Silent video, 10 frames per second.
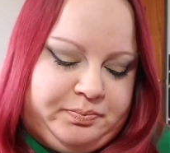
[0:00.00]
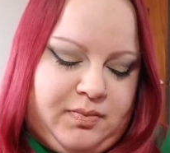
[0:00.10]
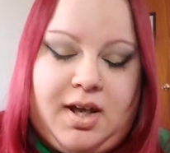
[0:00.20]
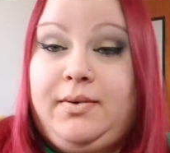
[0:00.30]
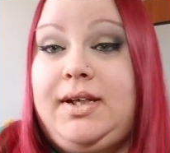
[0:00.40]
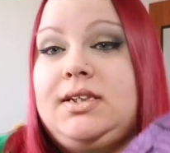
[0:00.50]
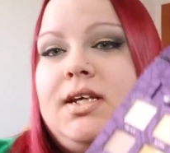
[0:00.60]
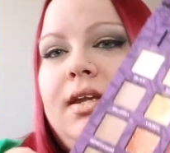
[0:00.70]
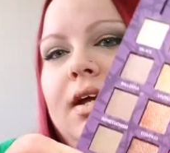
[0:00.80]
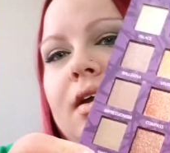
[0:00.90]
anyways,
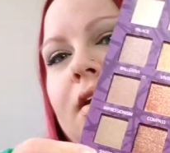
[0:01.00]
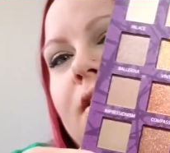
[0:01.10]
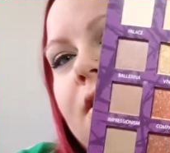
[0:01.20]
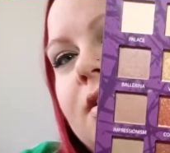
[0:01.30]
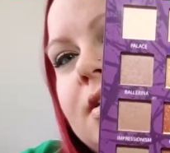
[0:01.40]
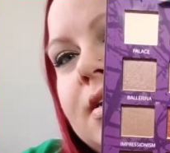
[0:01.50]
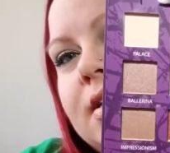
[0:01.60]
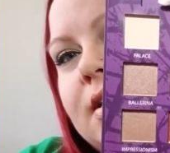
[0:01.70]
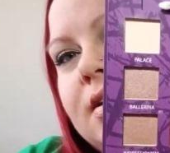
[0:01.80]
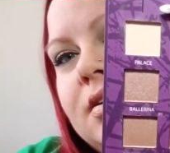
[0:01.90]
and then there's
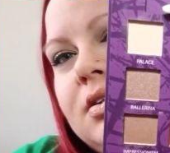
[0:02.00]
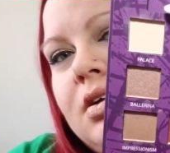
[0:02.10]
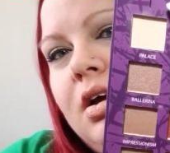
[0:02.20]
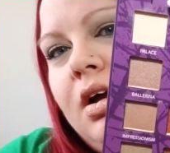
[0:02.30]
these